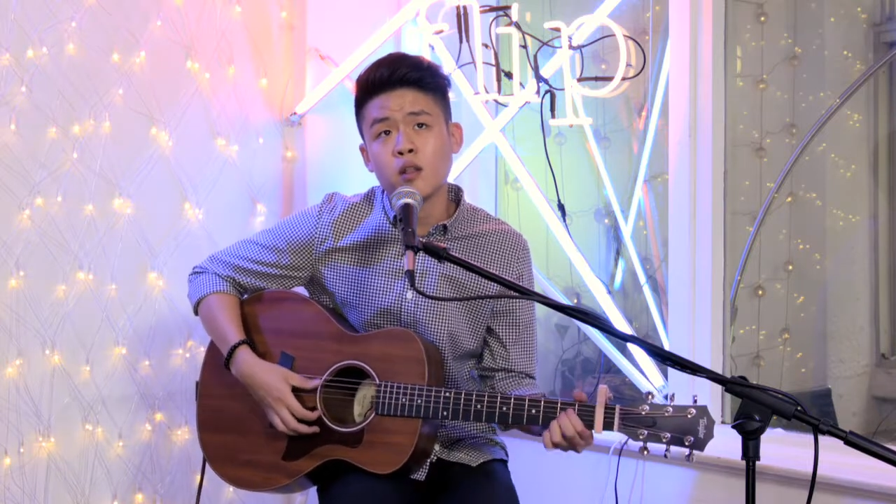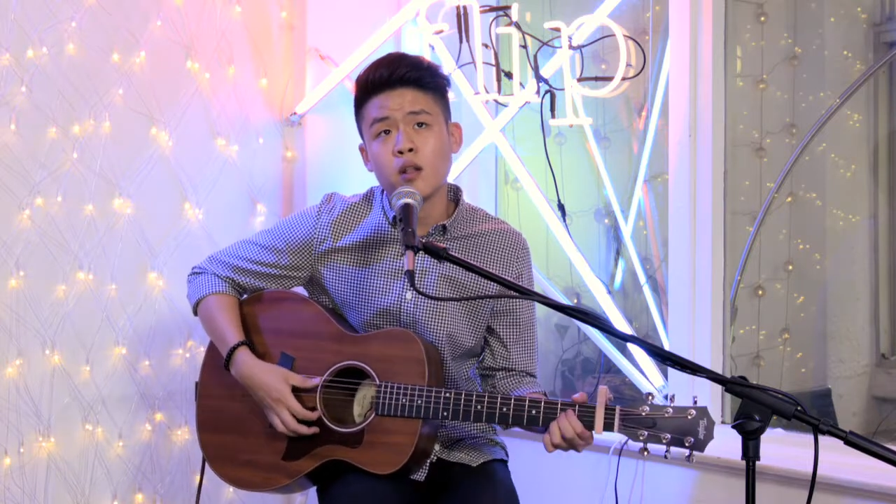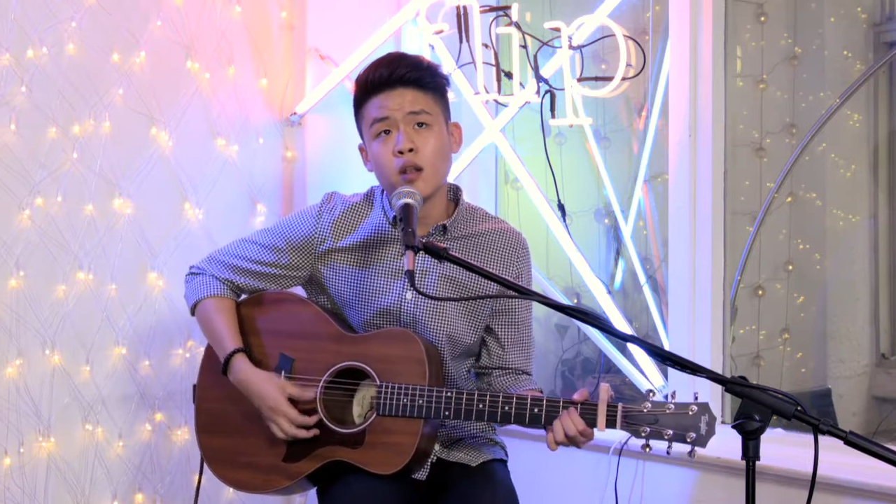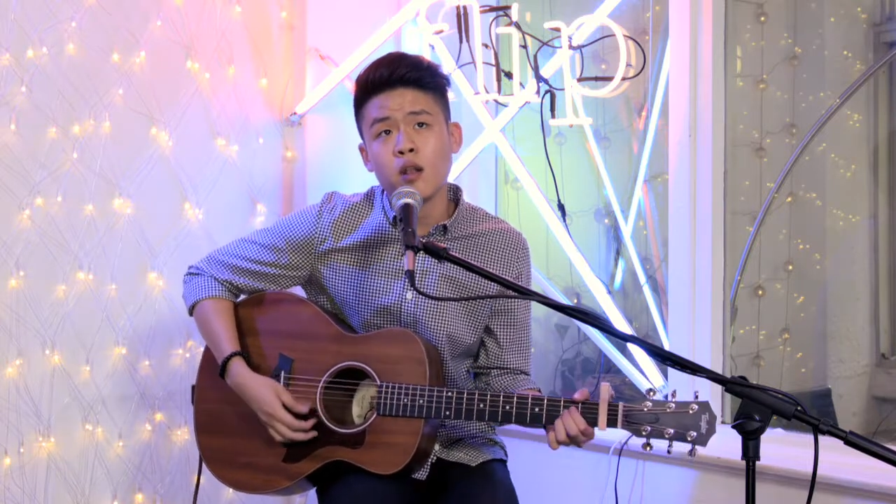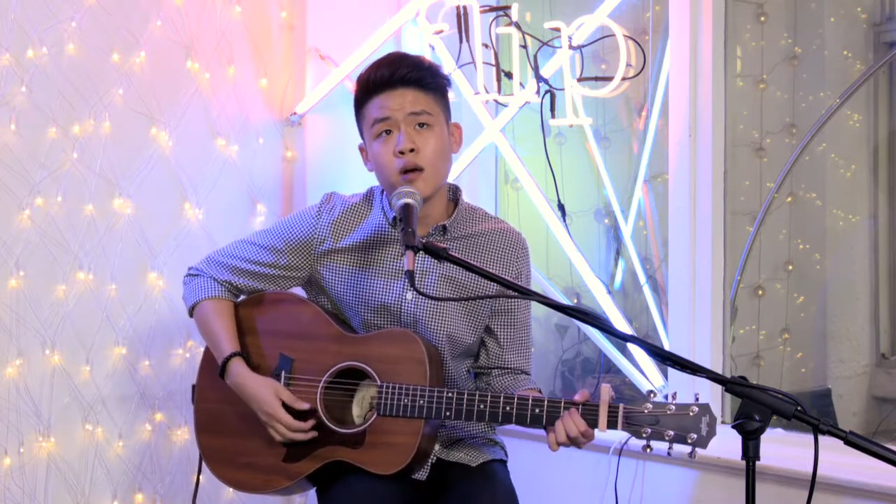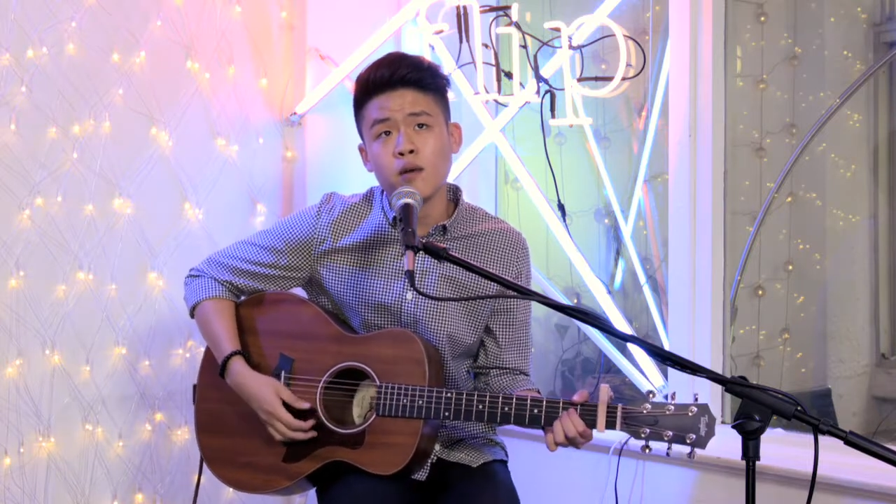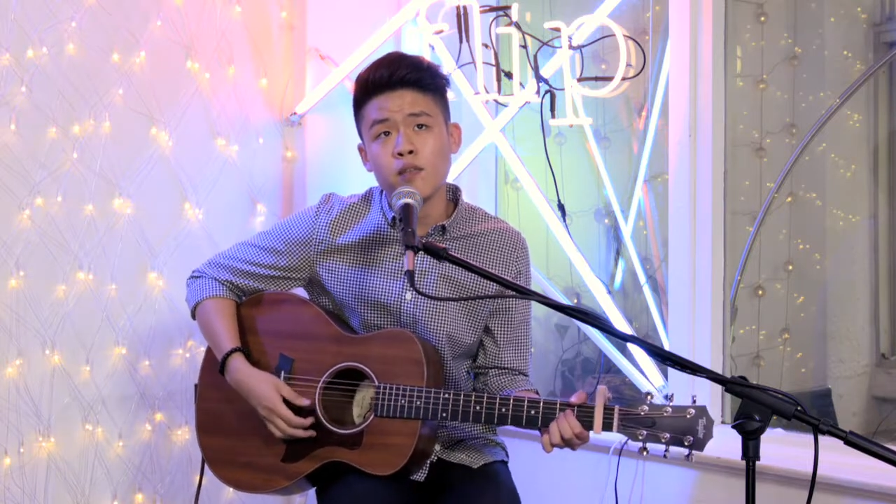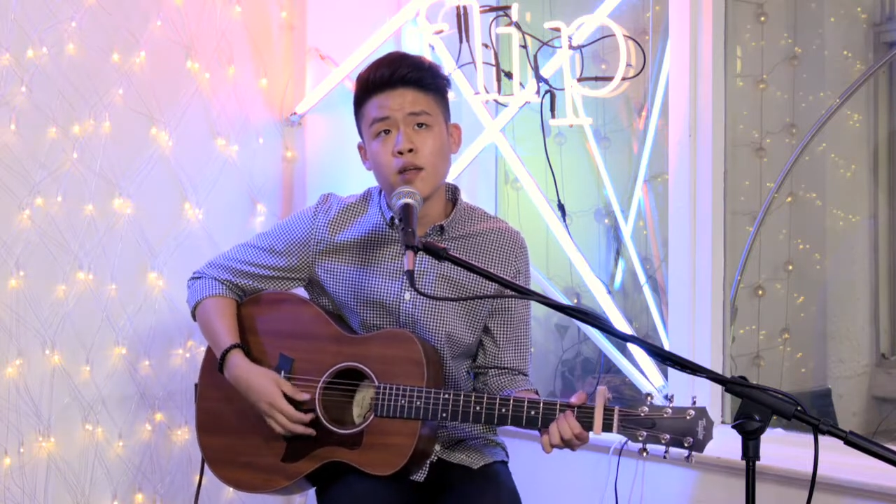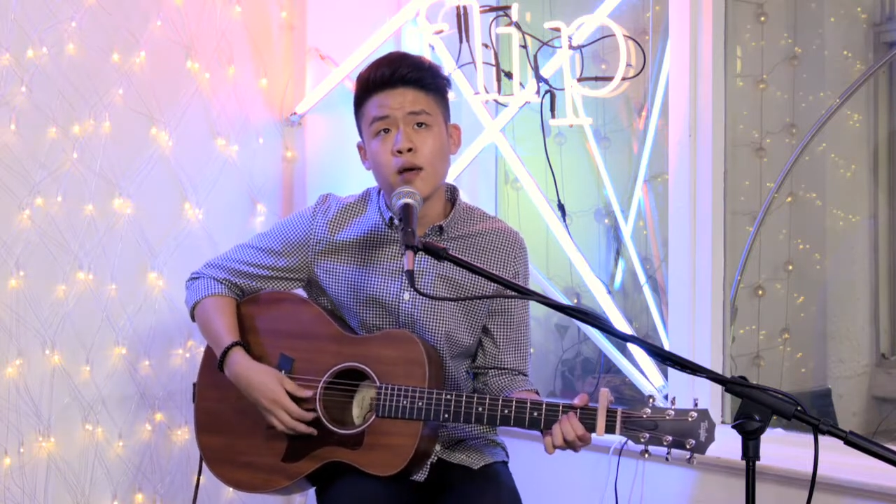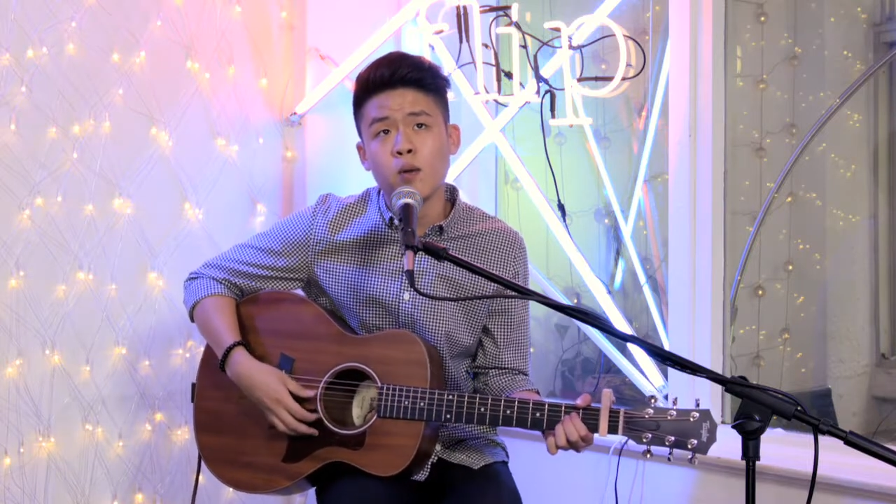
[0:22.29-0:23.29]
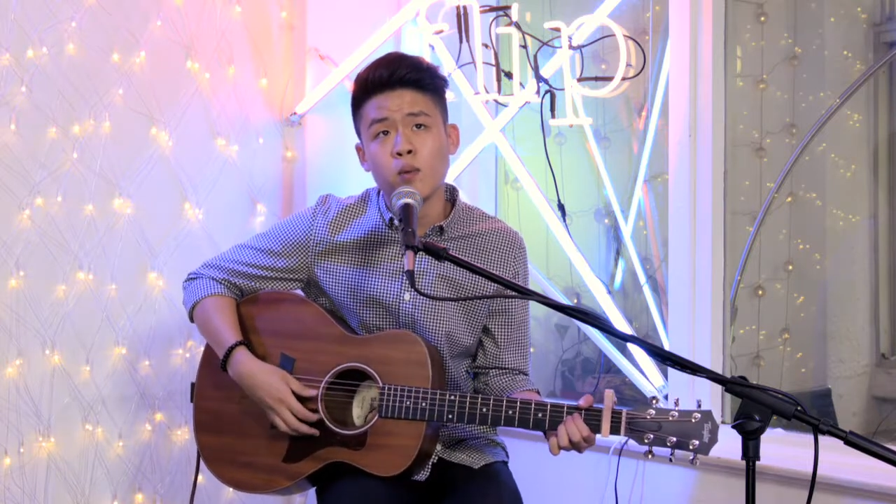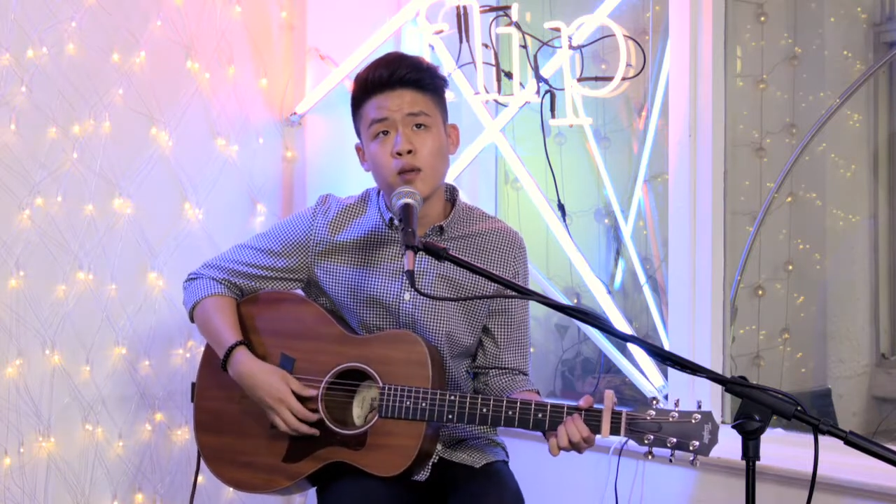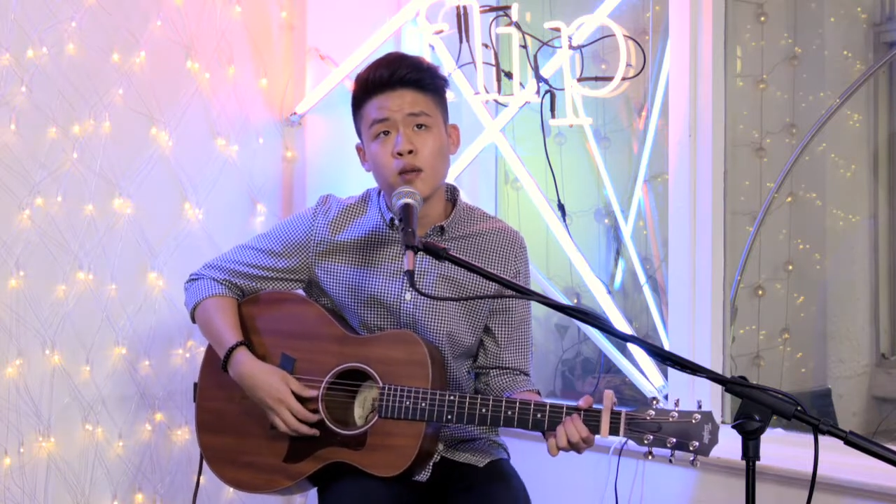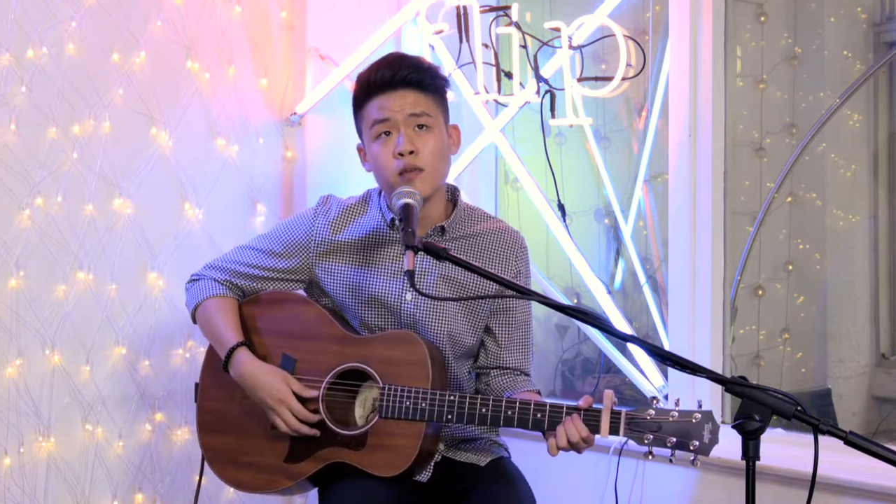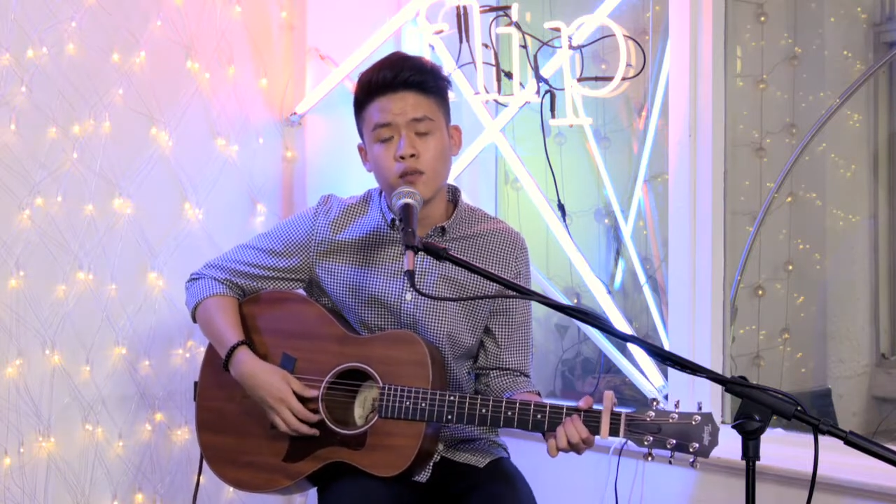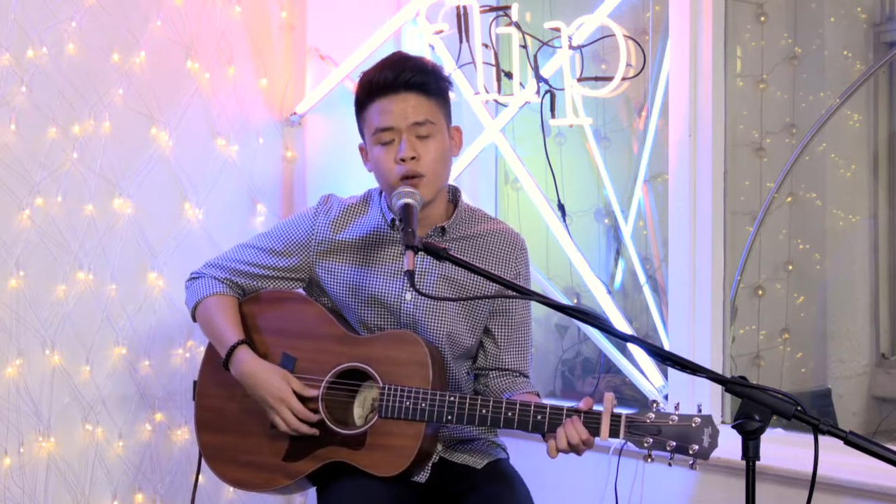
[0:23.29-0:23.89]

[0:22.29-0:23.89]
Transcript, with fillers: the love that we've